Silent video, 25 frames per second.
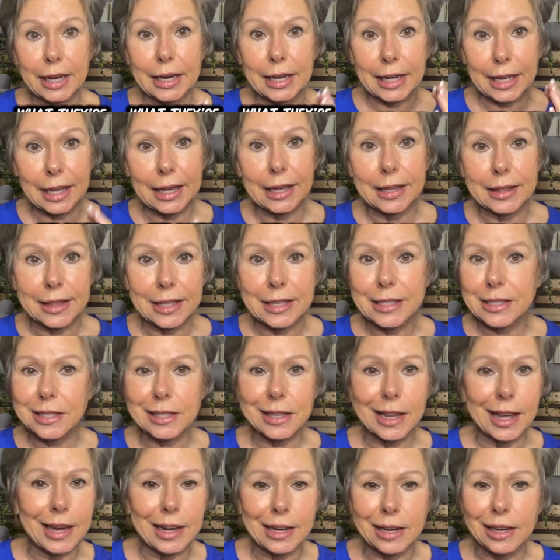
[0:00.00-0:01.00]
And again,
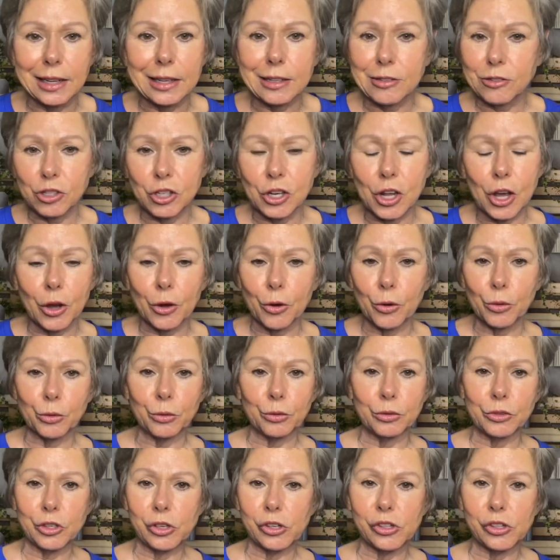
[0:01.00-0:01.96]
this lady is known.